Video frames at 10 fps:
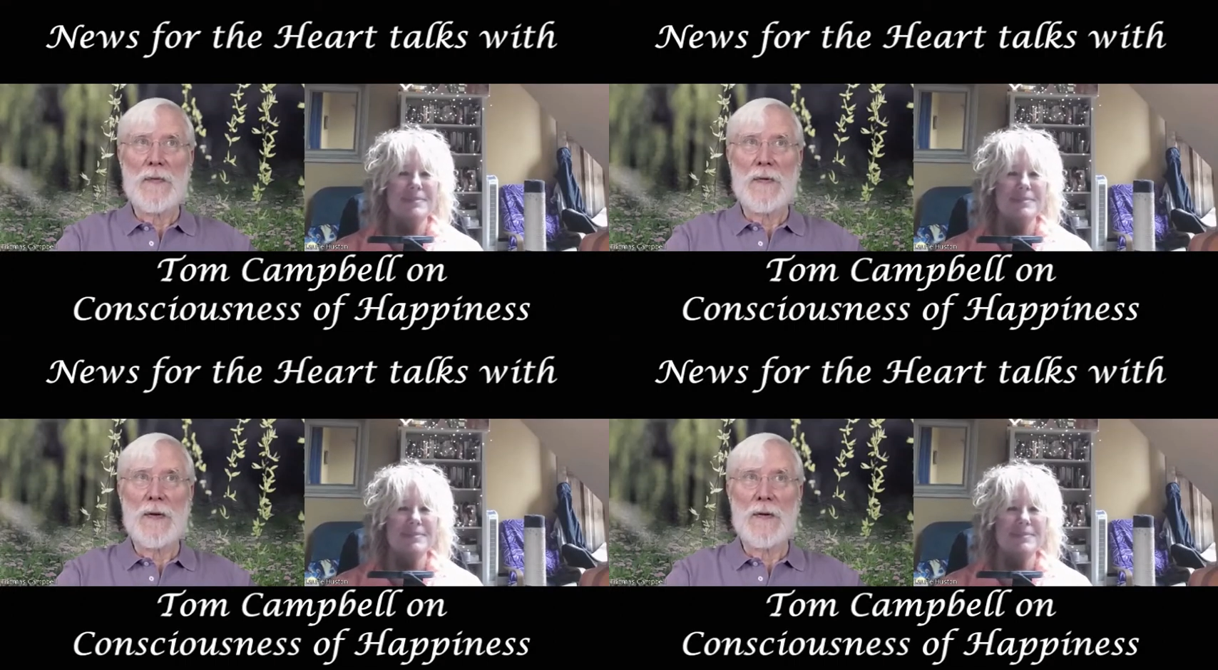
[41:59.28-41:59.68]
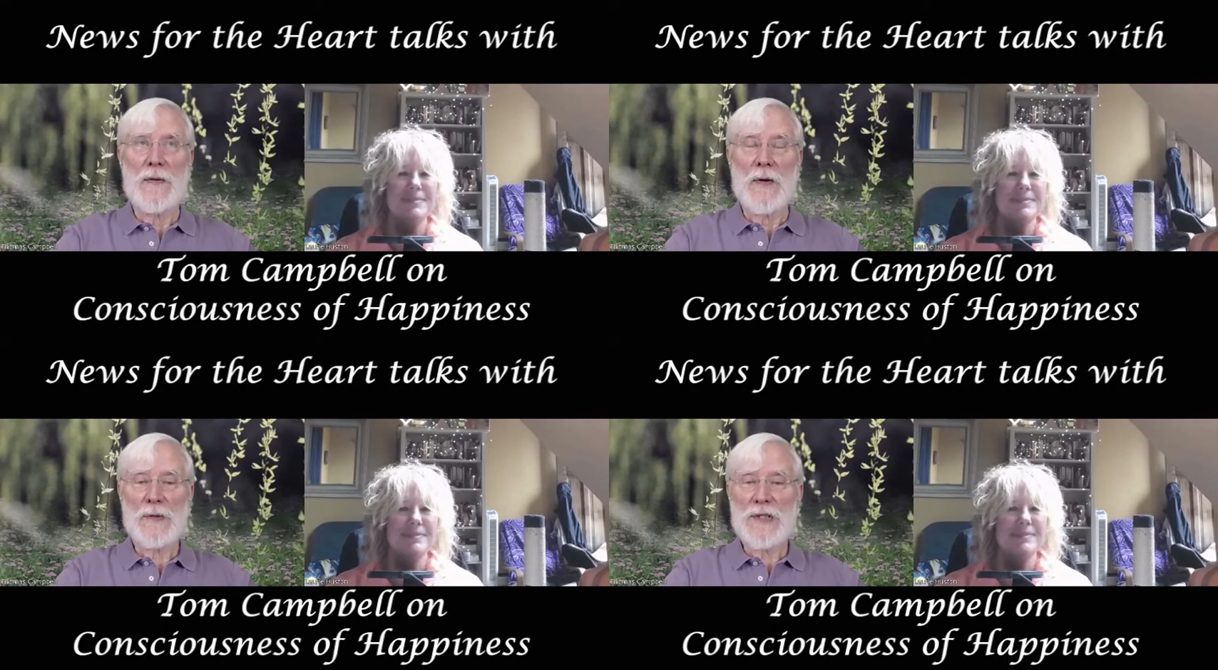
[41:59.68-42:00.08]
Speaker 1: you know
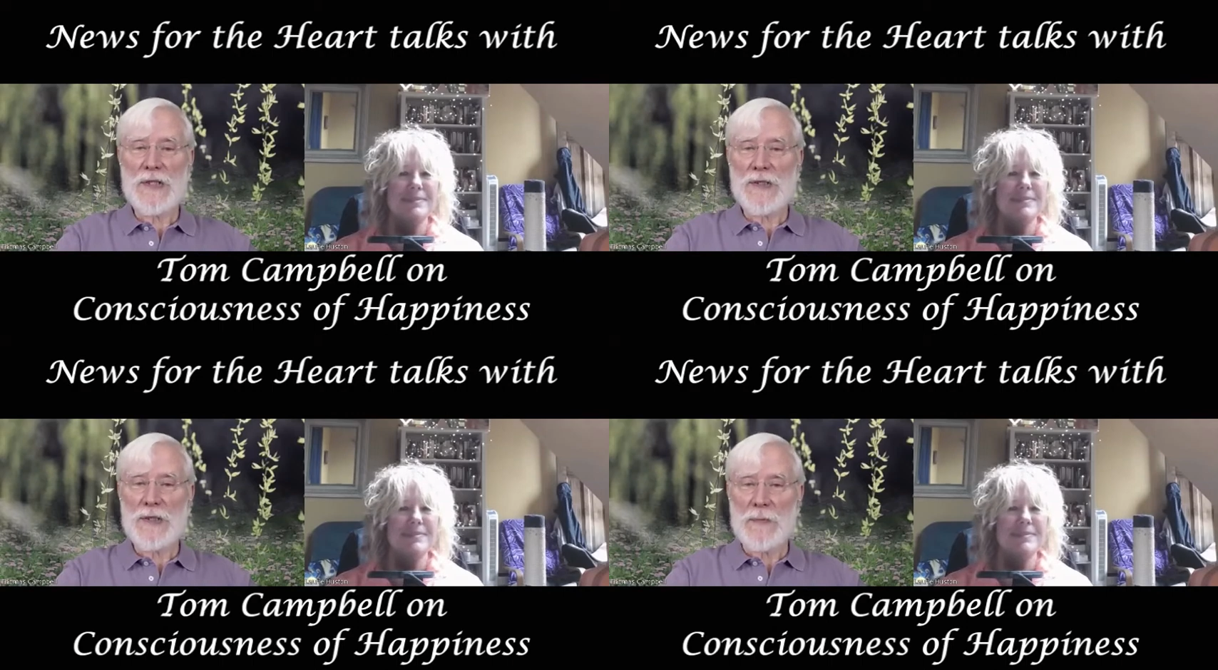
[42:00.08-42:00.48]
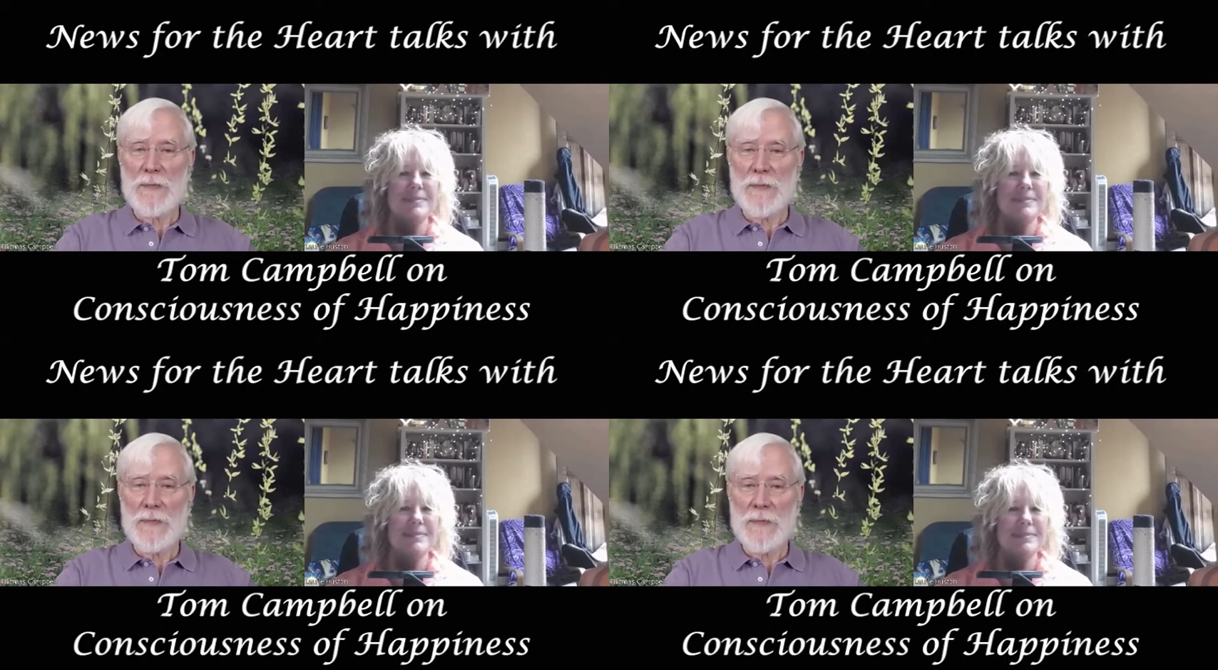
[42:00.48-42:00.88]
the whole system
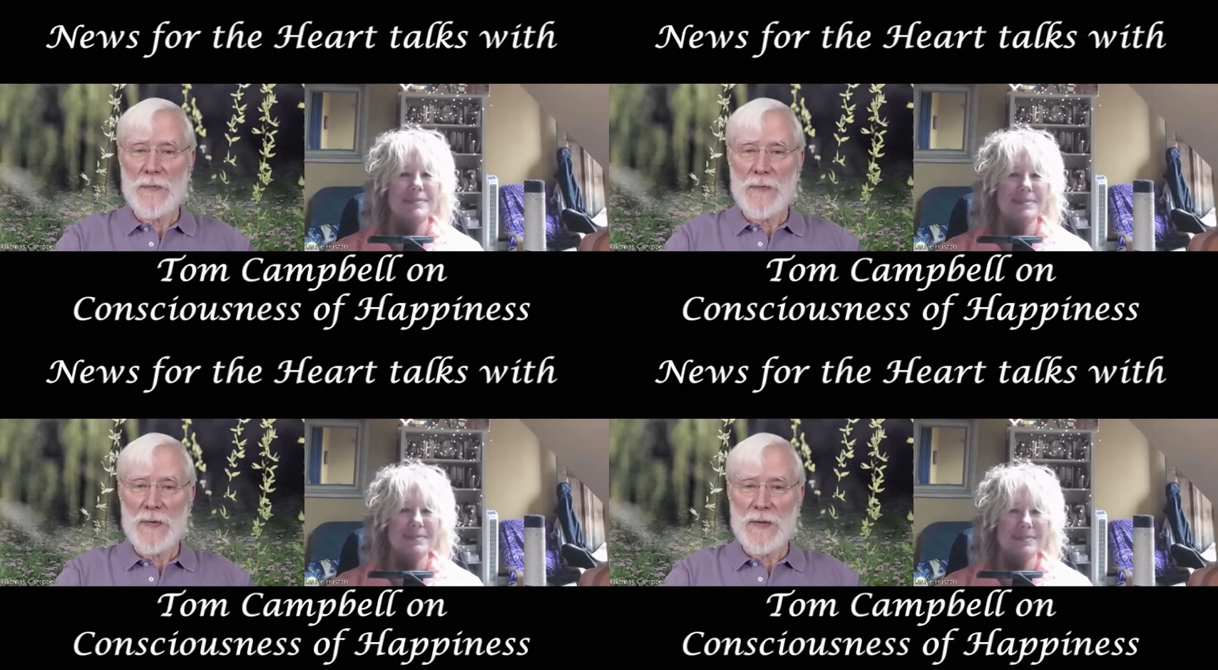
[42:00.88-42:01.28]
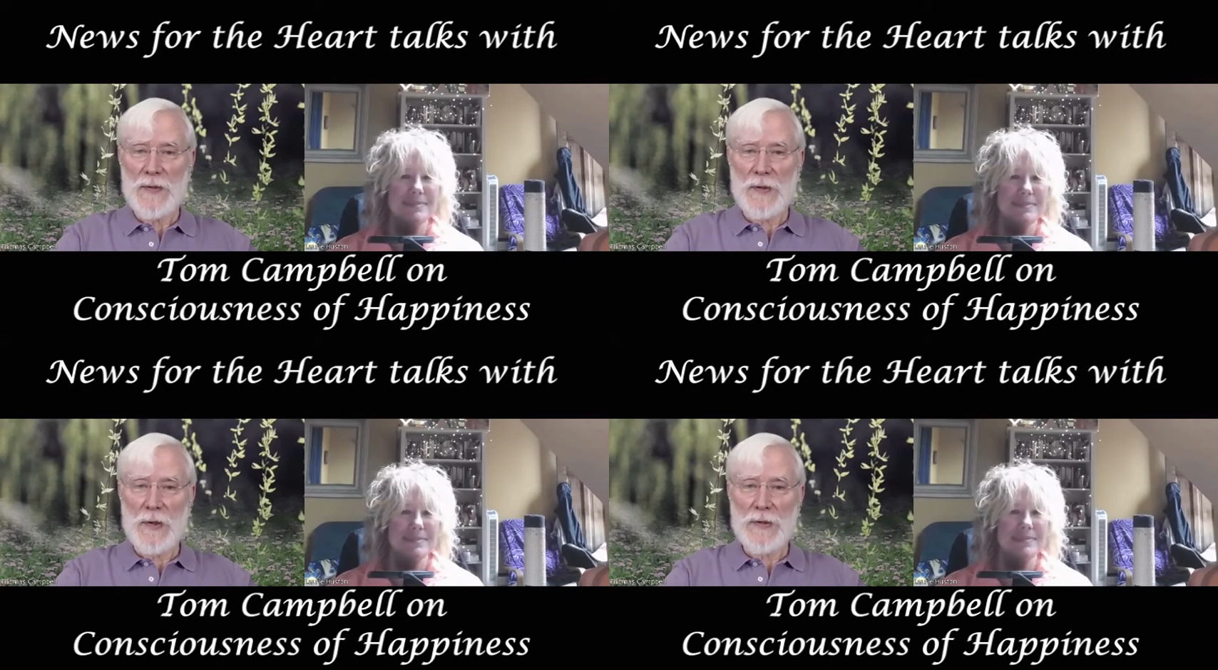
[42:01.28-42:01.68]

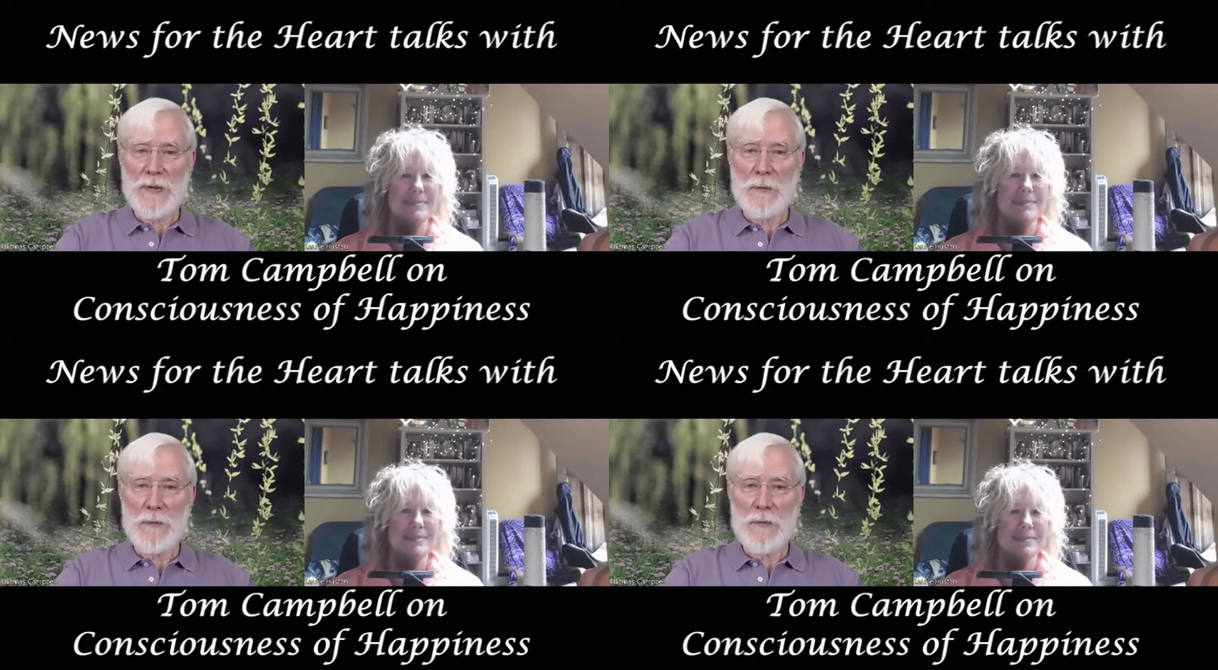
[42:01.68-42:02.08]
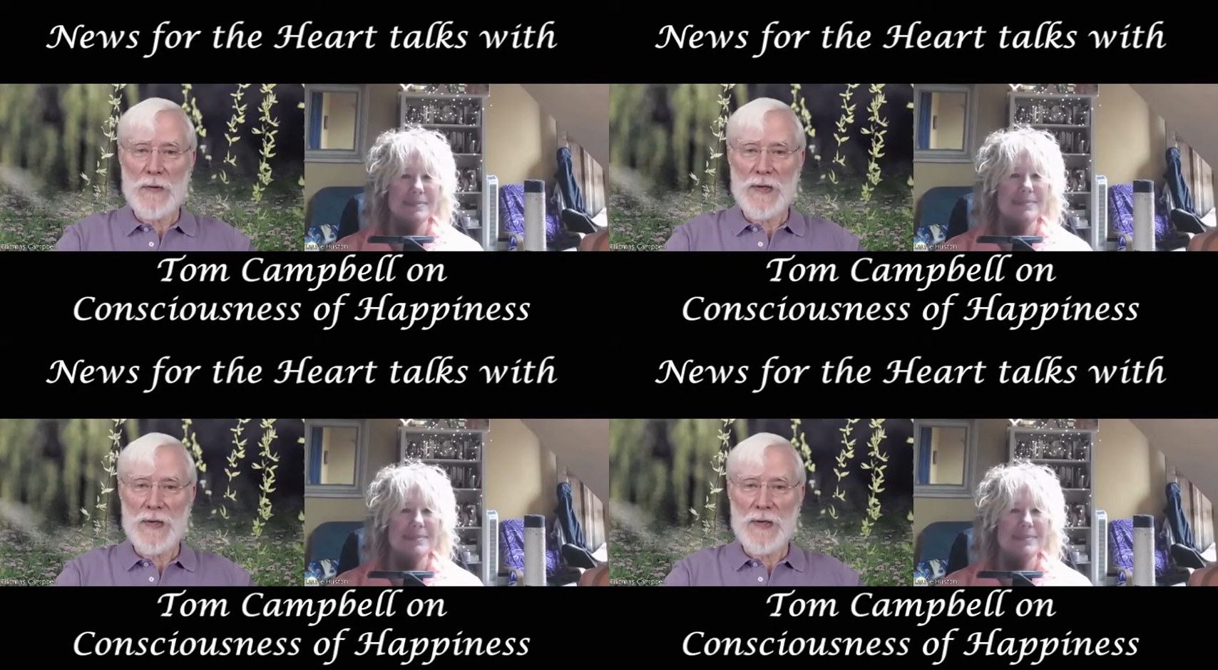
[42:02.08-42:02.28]
starts to